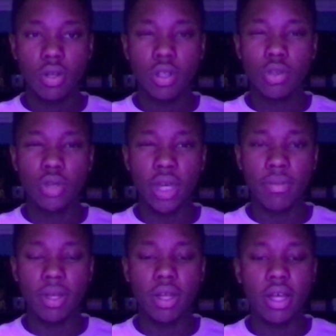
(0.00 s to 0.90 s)
You get
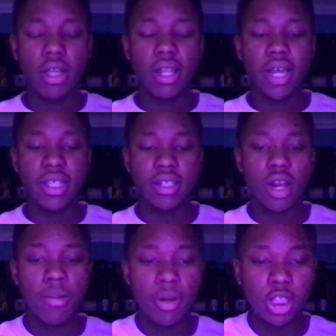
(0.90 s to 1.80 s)
me? Like it's not
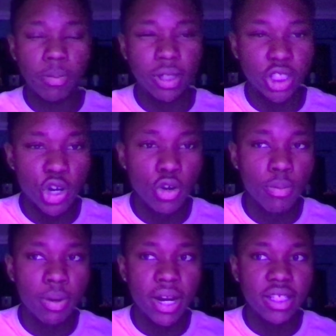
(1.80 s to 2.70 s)
about the material,
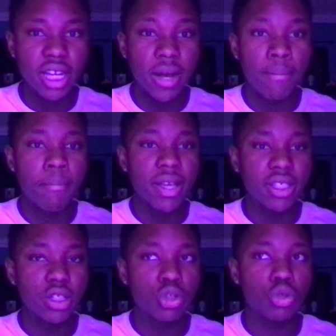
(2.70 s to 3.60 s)
but it's like a
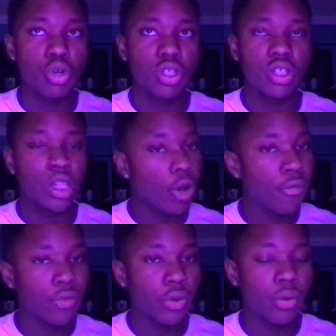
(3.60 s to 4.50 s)
message to
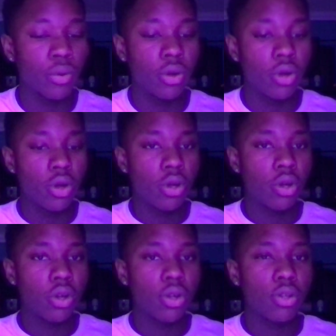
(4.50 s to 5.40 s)
yourself though.
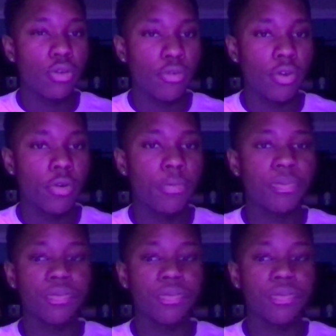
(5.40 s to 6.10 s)
You feel?